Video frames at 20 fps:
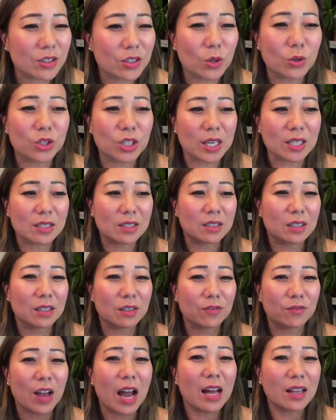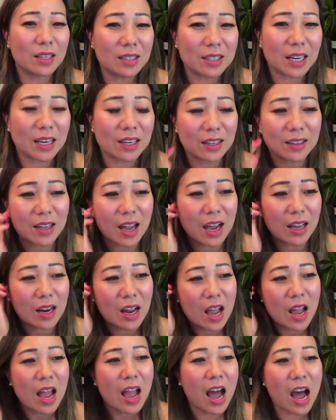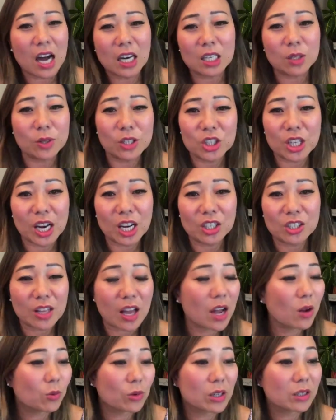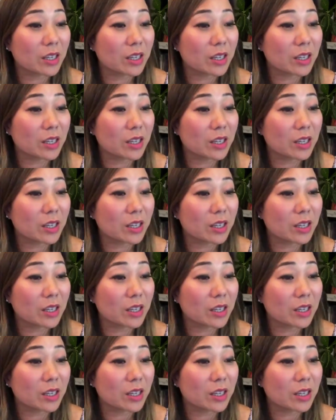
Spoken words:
And so just validating that, how can we change that?